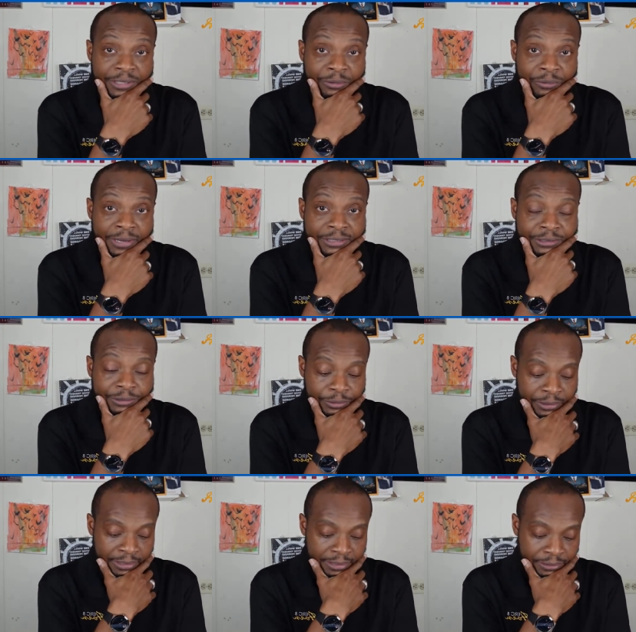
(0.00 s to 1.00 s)
right
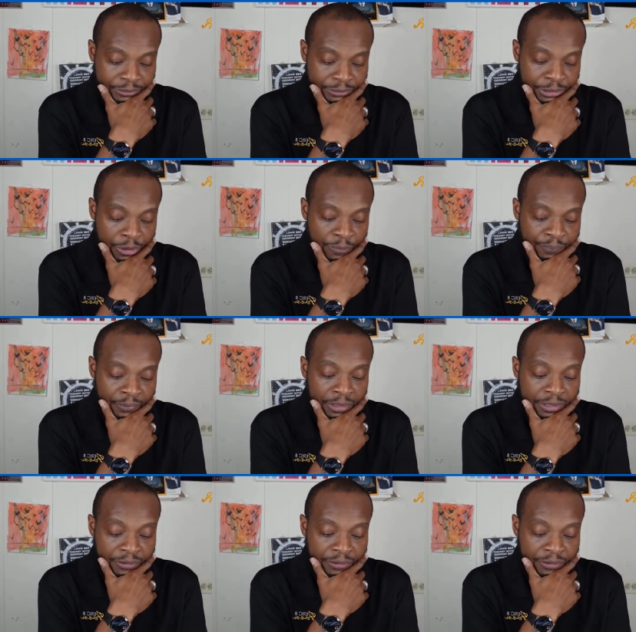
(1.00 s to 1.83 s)
direction? Okay. So